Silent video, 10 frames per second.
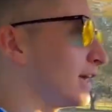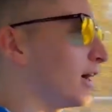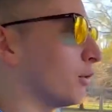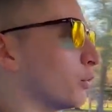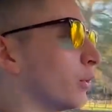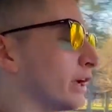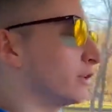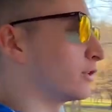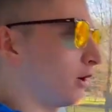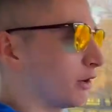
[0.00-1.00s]
out
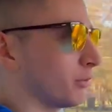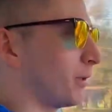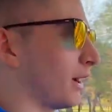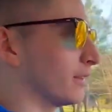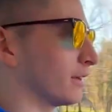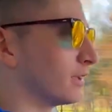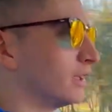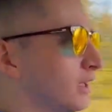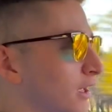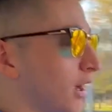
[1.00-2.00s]
regular autopilot.
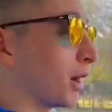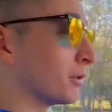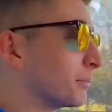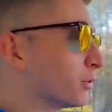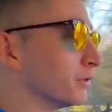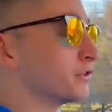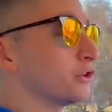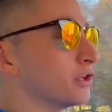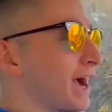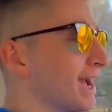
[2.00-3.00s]
I'm going to prove to
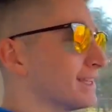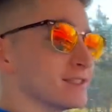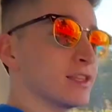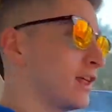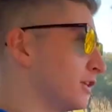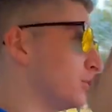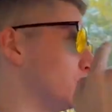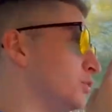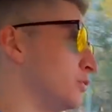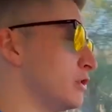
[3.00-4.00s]
you guys that you
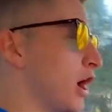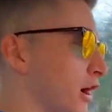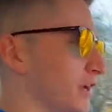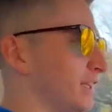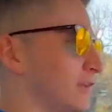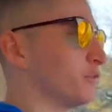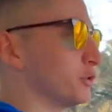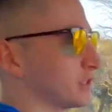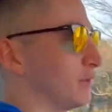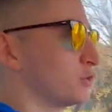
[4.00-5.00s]
do not need
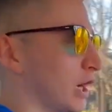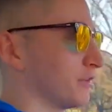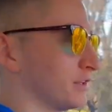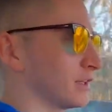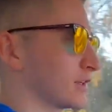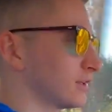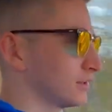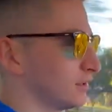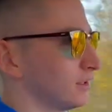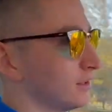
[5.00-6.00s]
full self-driving
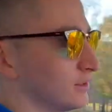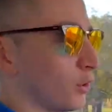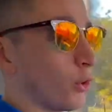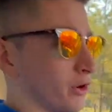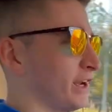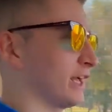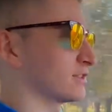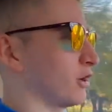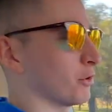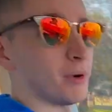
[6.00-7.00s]
or
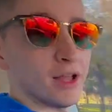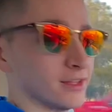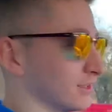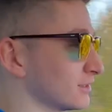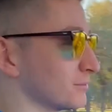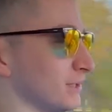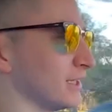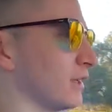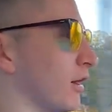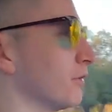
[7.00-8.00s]
enhanced autopilot,
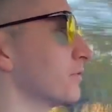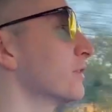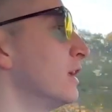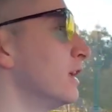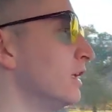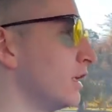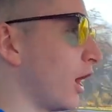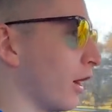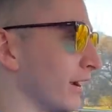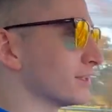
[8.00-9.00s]
speaking of.
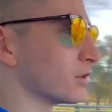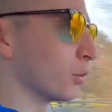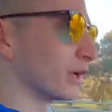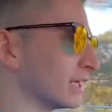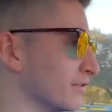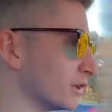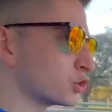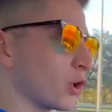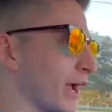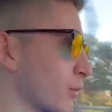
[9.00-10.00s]
Alright, so we're going to give it a
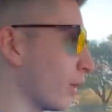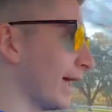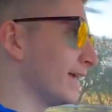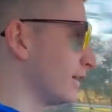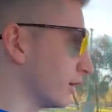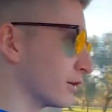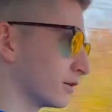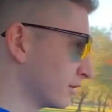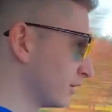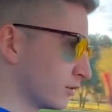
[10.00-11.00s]
try right here,
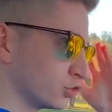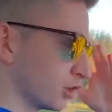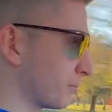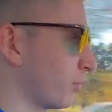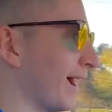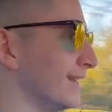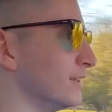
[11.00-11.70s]
jump right